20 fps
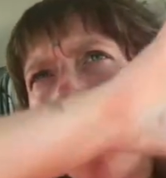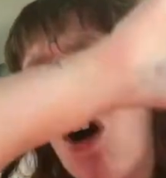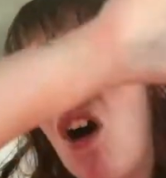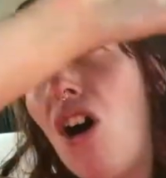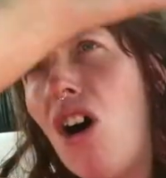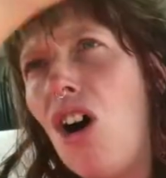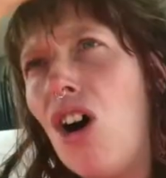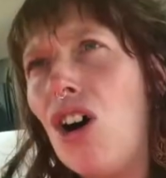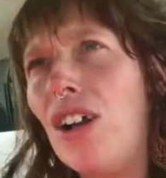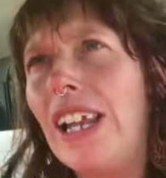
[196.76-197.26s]

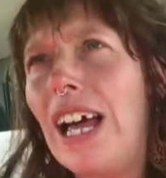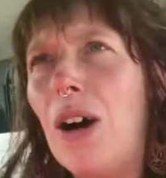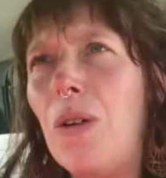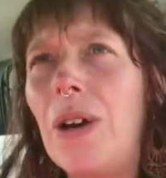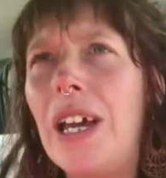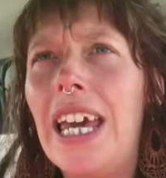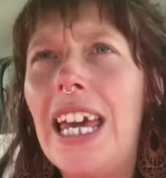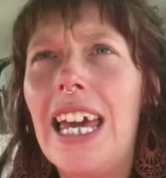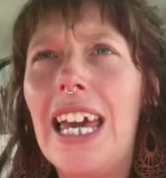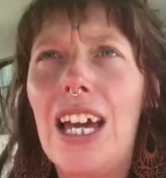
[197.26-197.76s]
all
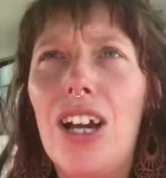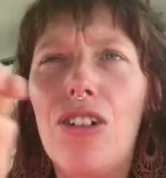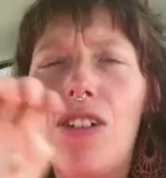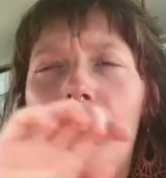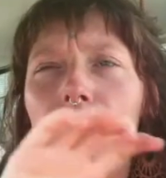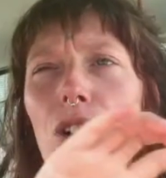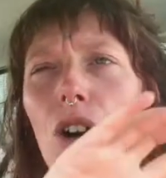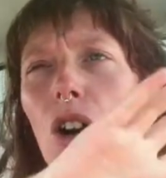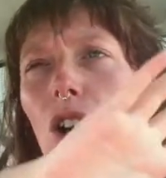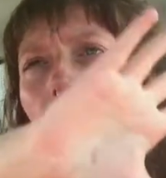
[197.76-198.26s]
out here,
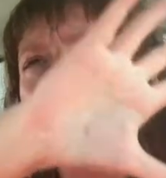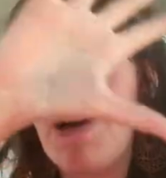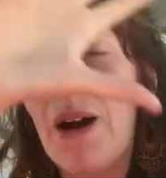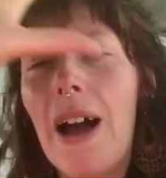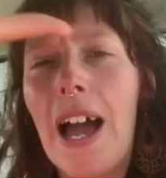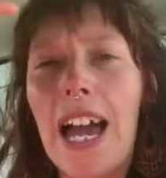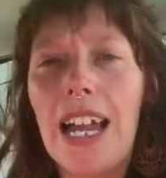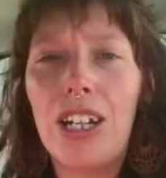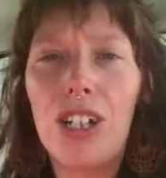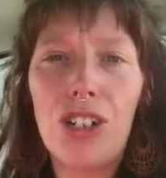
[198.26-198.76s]
it's all
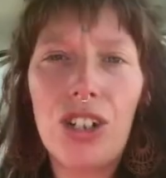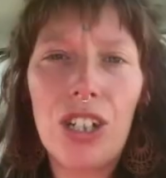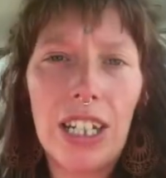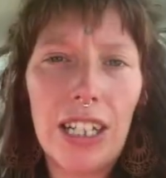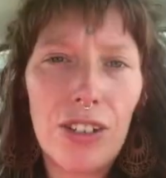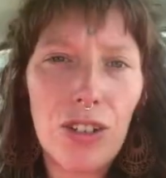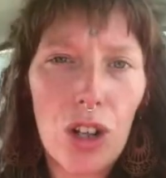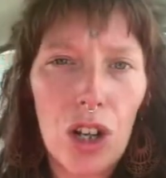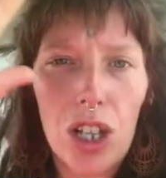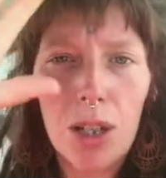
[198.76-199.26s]
about energy,
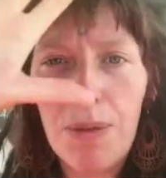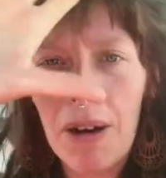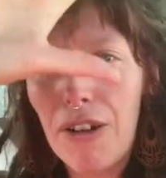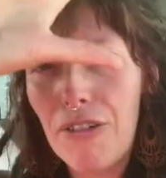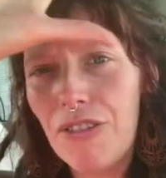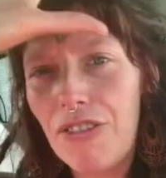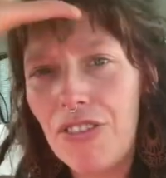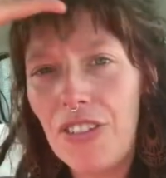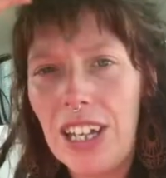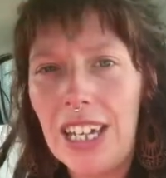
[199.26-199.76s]
it's all
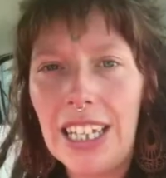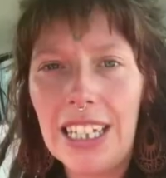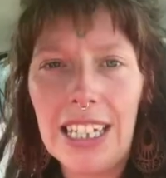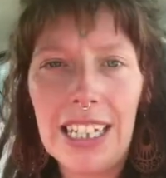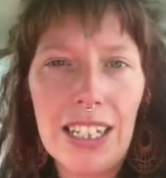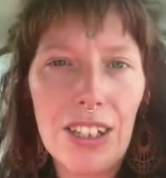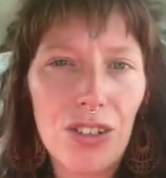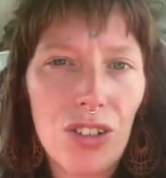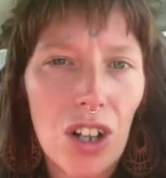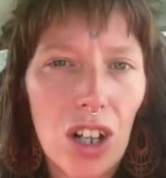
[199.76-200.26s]
about
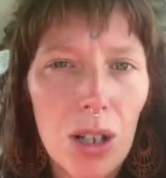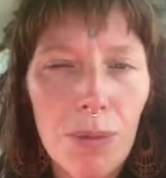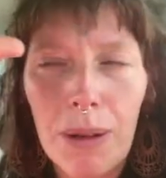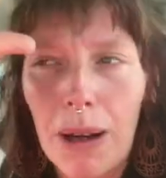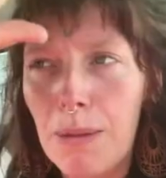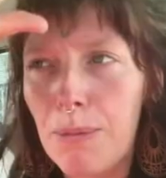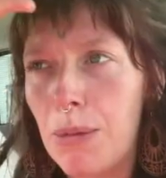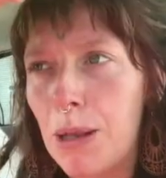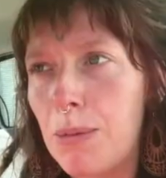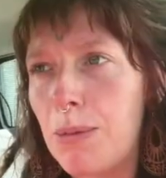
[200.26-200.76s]
feeling, it's all
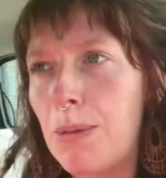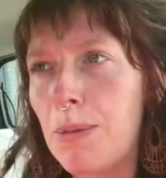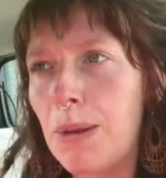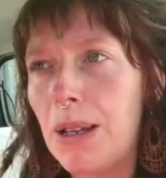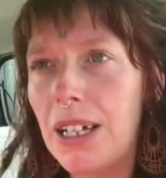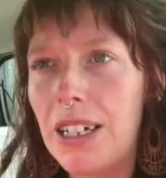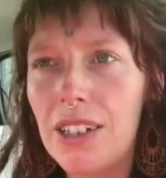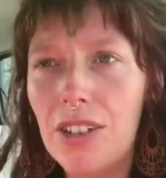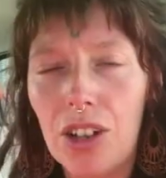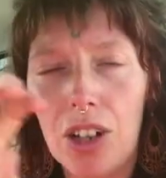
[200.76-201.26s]
about blah, blah,
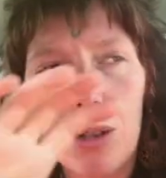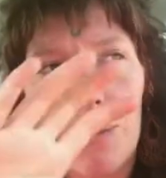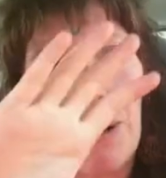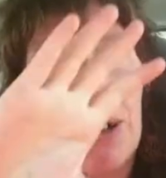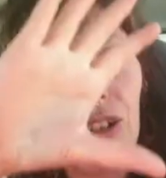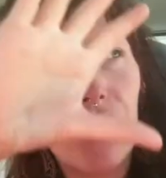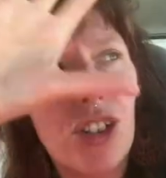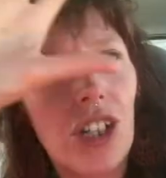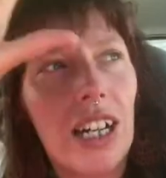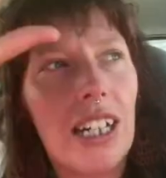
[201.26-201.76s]
blah, it's all
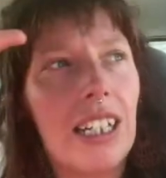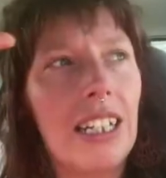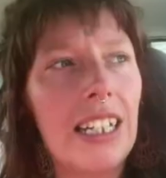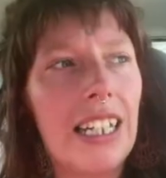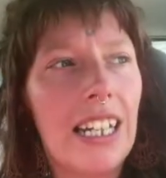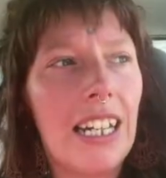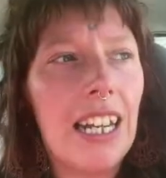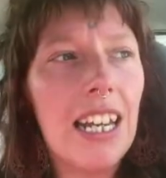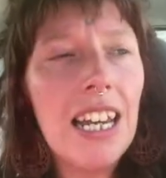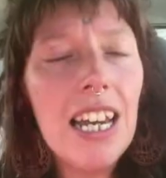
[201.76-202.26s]
about
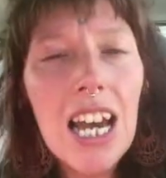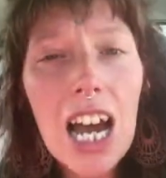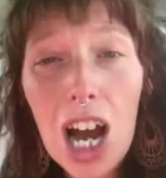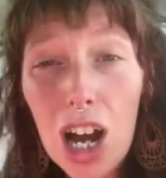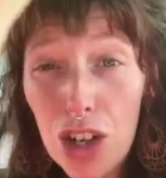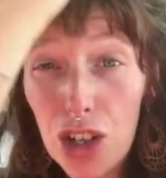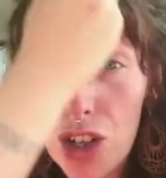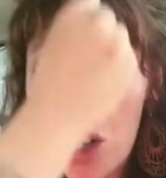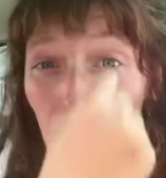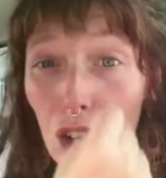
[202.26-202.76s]
channeling,
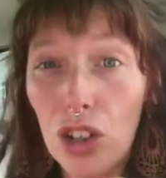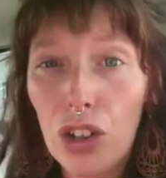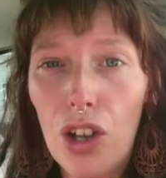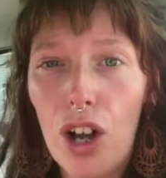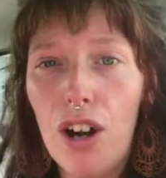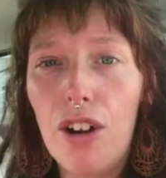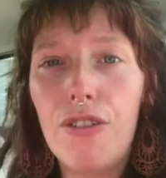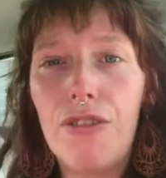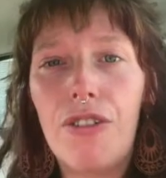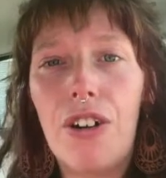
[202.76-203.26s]
and not a
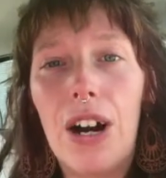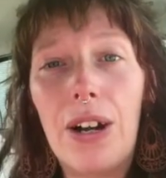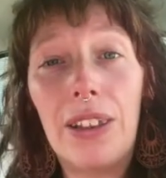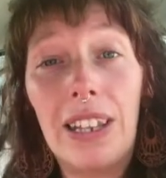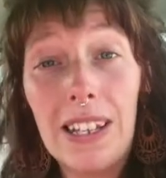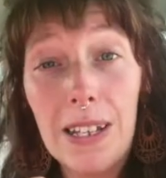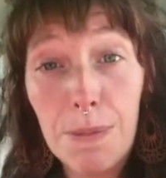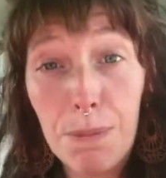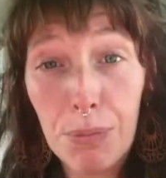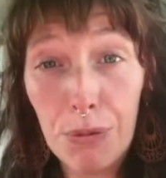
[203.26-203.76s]
lot of, right,
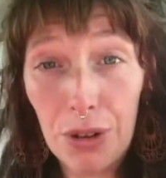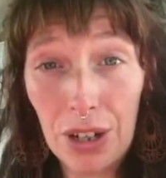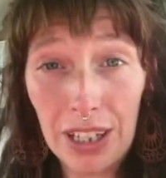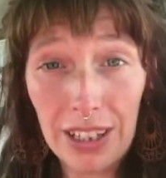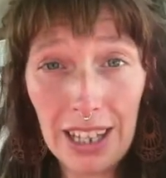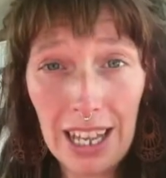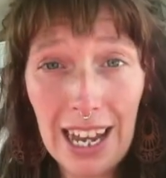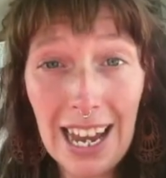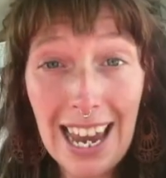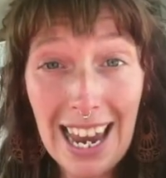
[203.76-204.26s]
let's
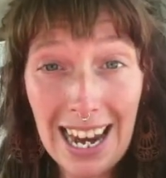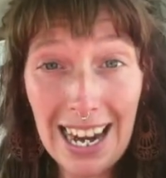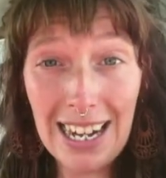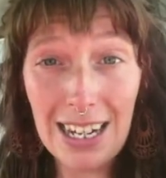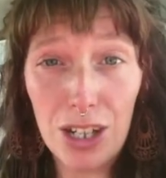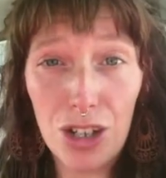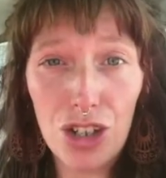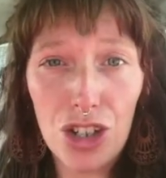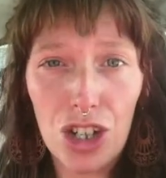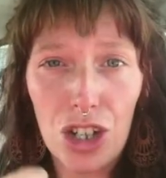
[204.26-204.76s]
bring that
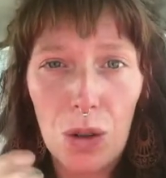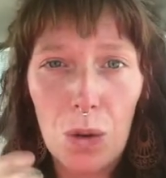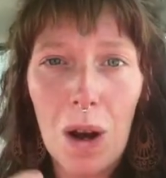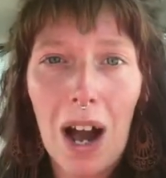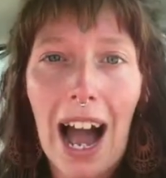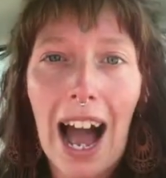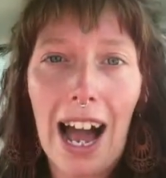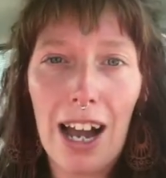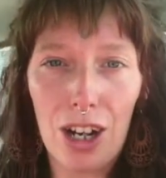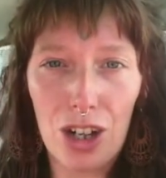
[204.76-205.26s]
into
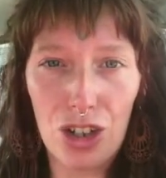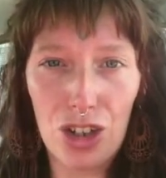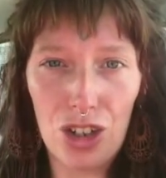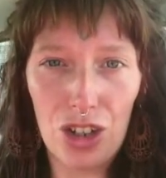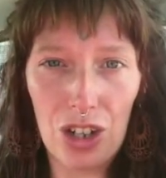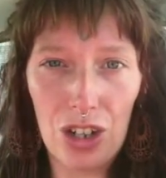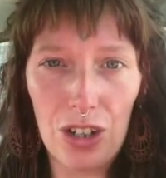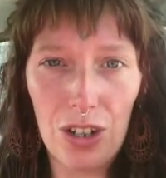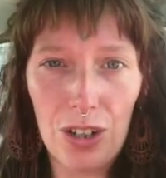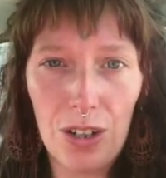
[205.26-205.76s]

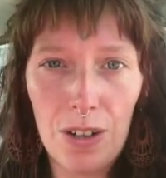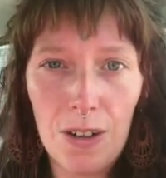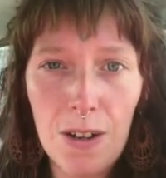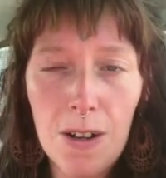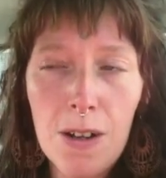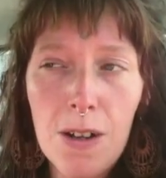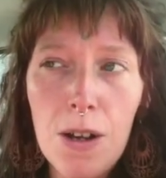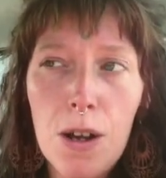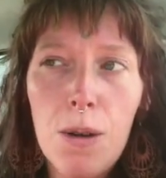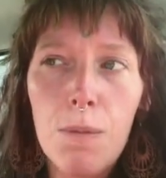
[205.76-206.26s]
action.
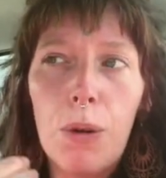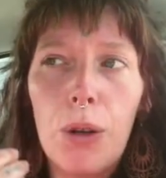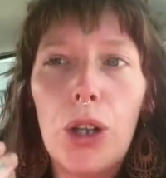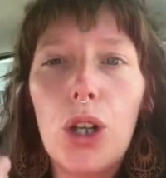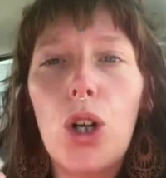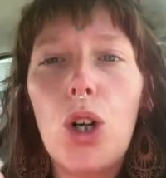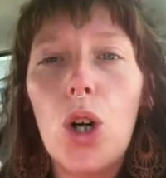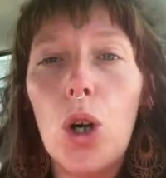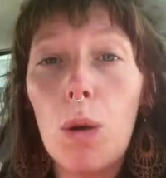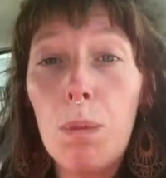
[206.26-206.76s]
But
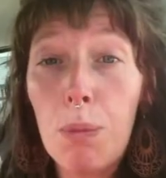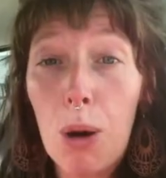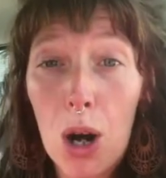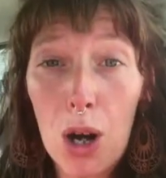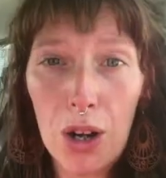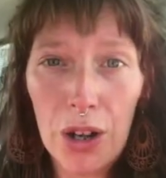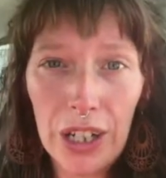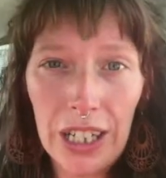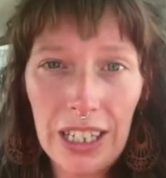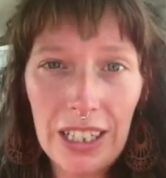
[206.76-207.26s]
the whole
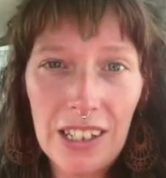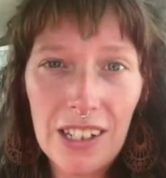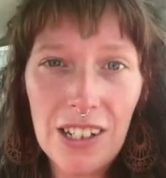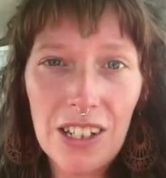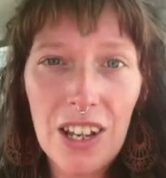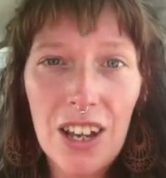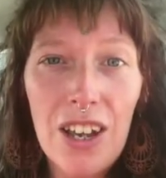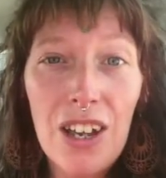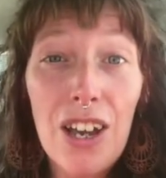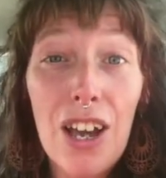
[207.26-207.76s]

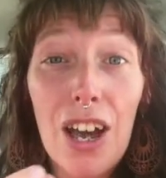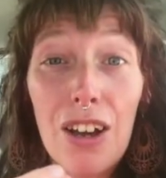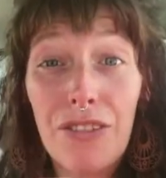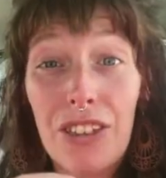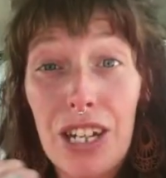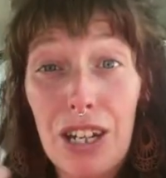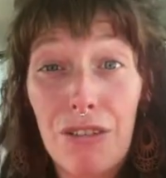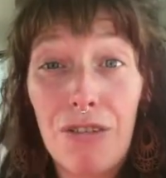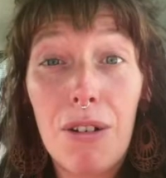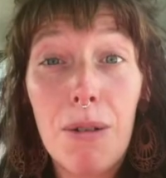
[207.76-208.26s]
point
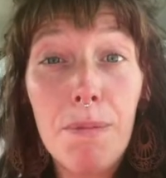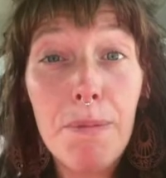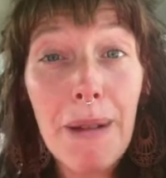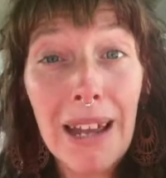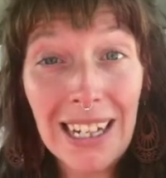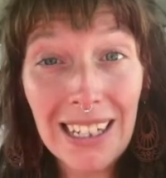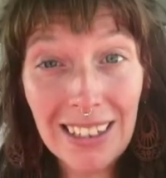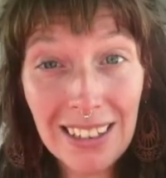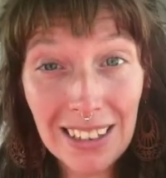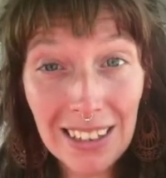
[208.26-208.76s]
of the different
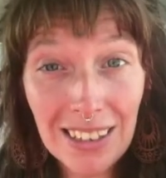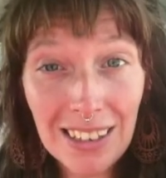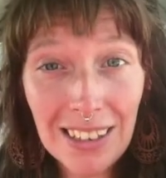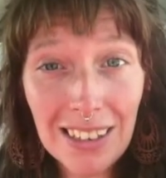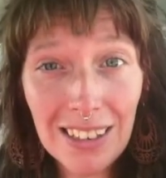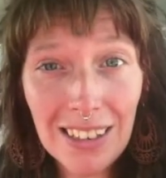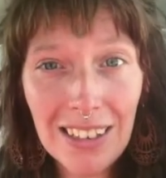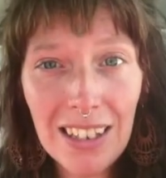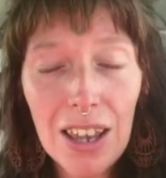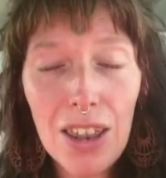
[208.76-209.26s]

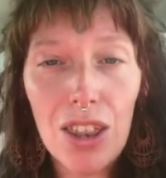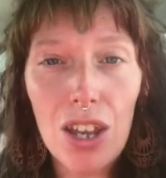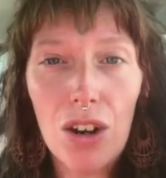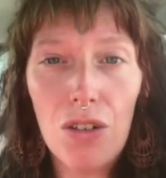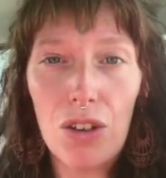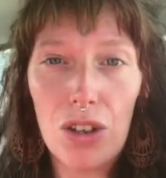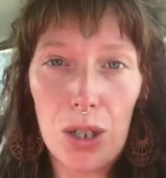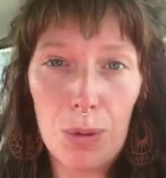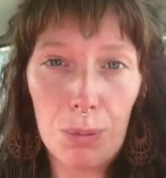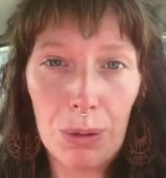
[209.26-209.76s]
medicines that
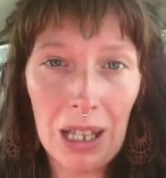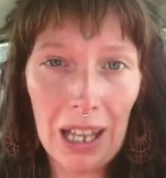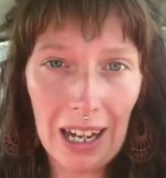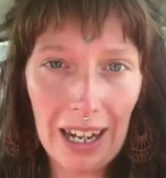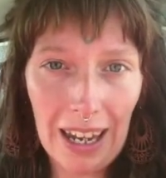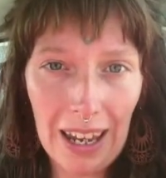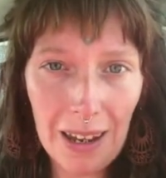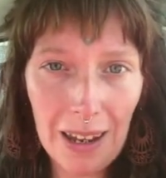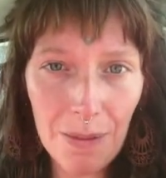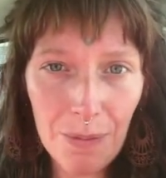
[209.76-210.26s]
are on the
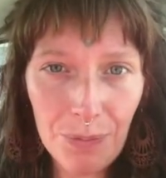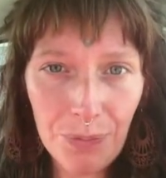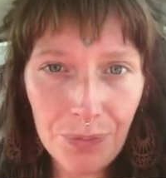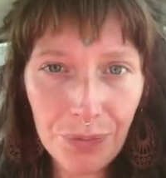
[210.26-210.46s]
planet